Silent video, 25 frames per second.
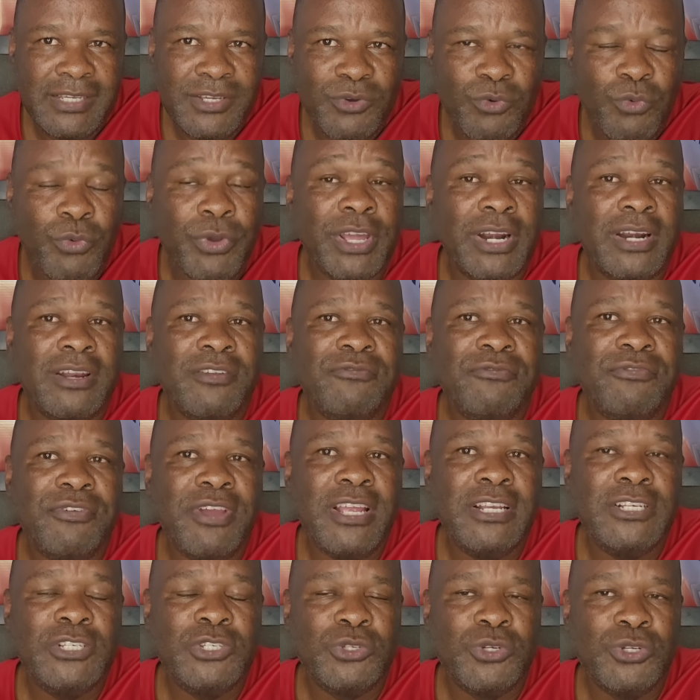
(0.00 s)
We
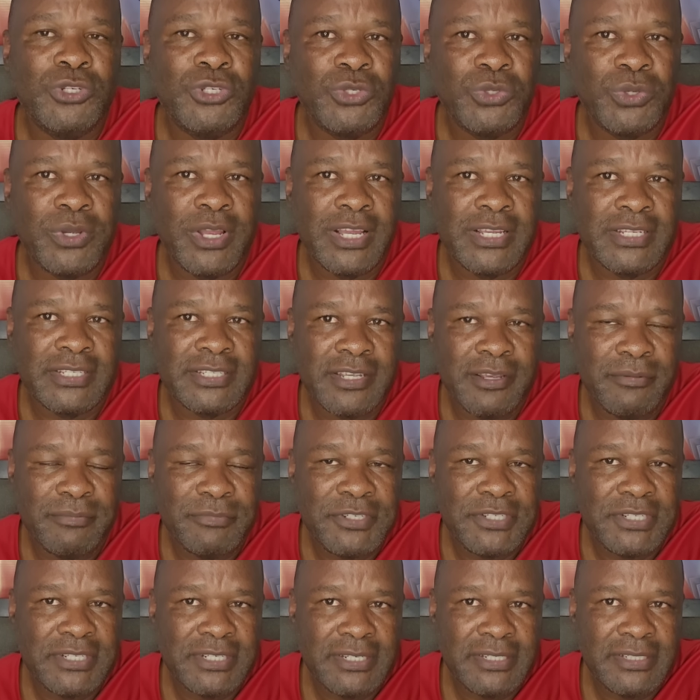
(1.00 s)
referred you to
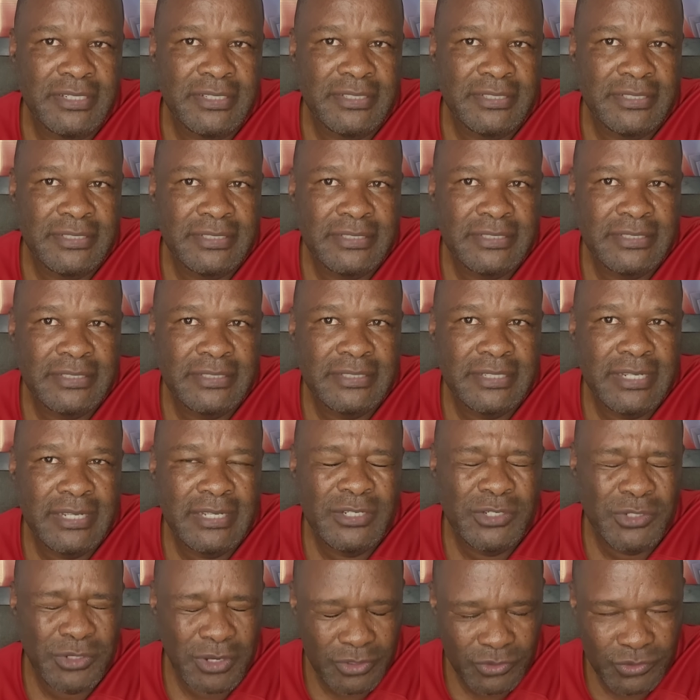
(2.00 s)

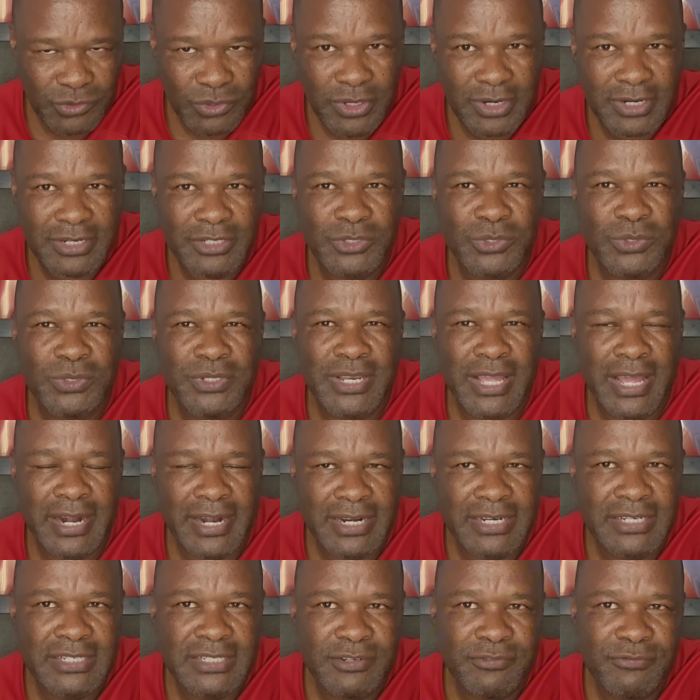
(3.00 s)
to
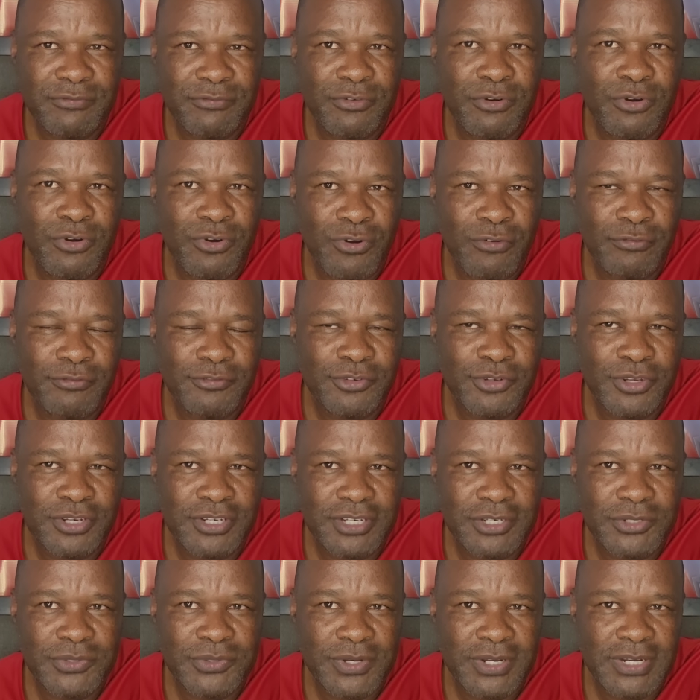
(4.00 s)
Directive 4 of
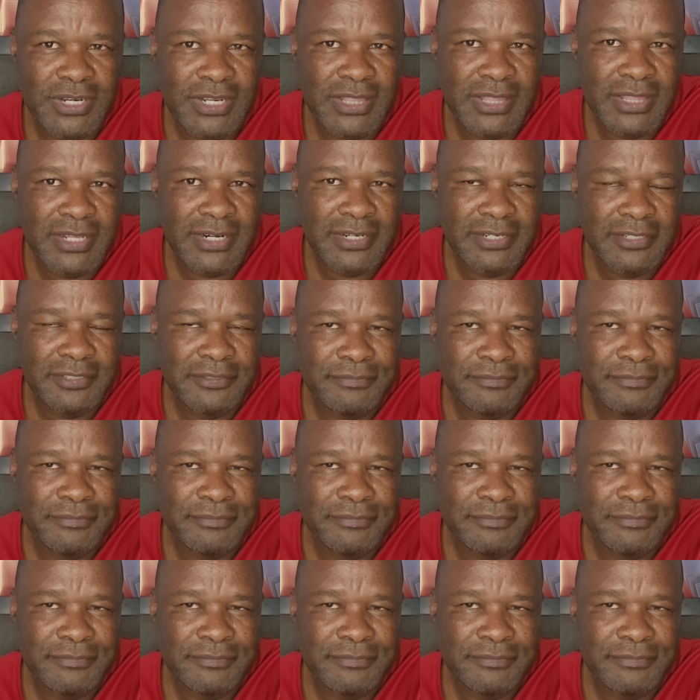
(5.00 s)
2023.